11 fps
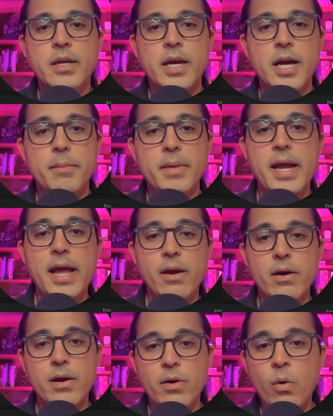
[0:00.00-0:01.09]

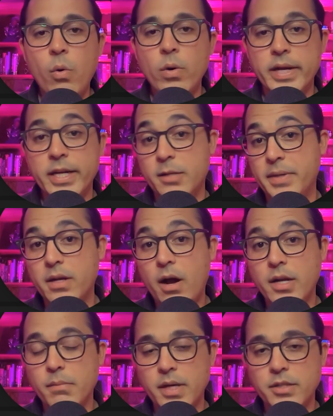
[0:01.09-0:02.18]
or it could be an
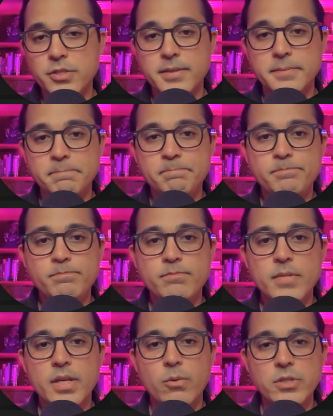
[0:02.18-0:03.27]
automation.
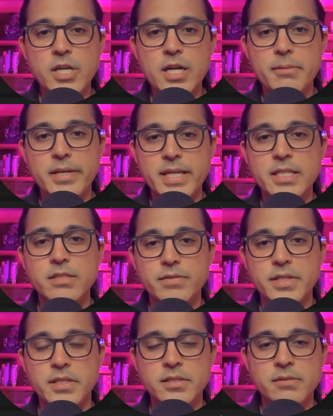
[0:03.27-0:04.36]
And we'll talk about each of
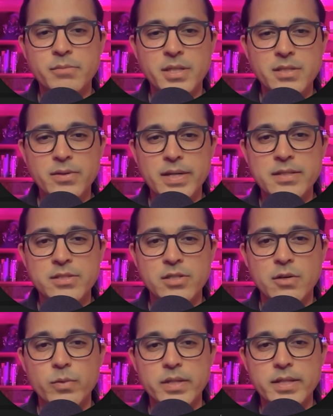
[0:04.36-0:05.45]
these, but let's go ahead and
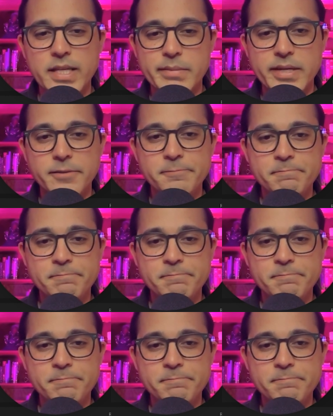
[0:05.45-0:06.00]
start with email.